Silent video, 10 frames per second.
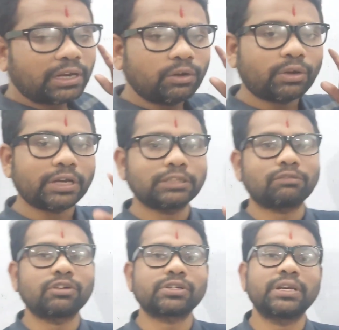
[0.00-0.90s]
can look at
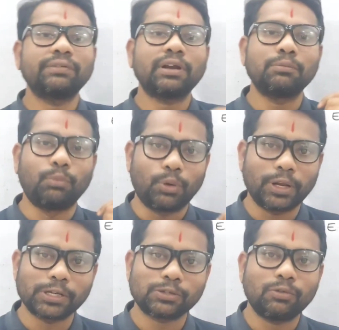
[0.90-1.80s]
the question even on
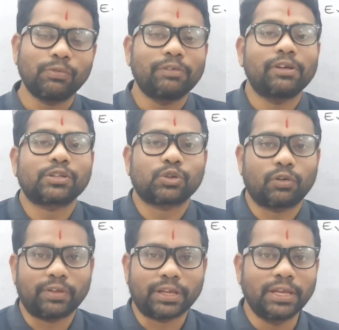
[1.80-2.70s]
board also when you are
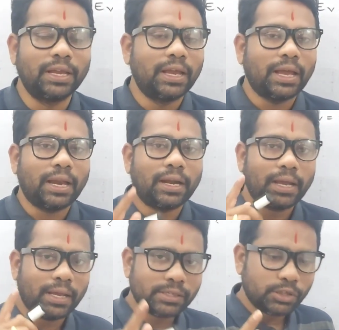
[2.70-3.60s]
solving. And
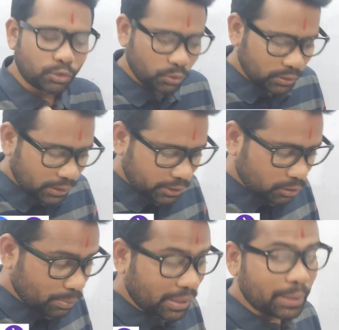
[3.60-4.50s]
as I told you that, you
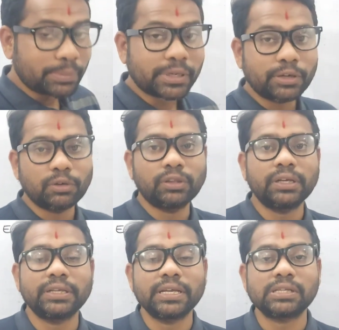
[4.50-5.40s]
know, many times I told you
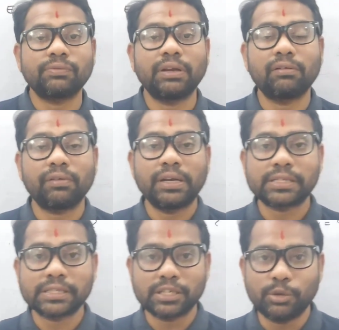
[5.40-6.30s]
that, yes, whenever we are
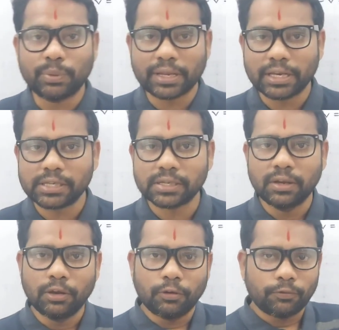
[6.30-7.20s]
discussing numericals,
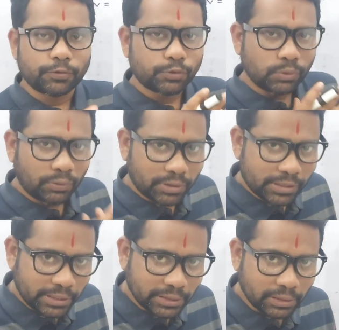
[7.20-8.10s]
soon after
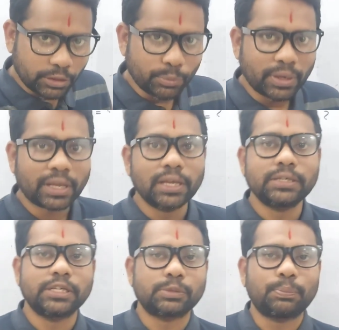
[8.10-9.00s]
seeing the
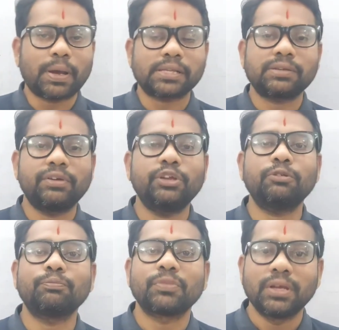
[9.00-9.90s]
numerical, just pause the
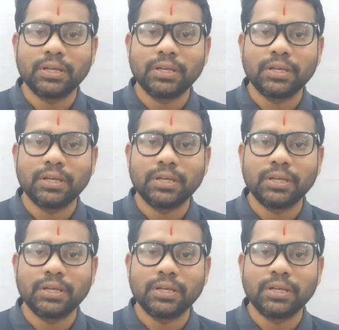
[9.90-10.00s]
video,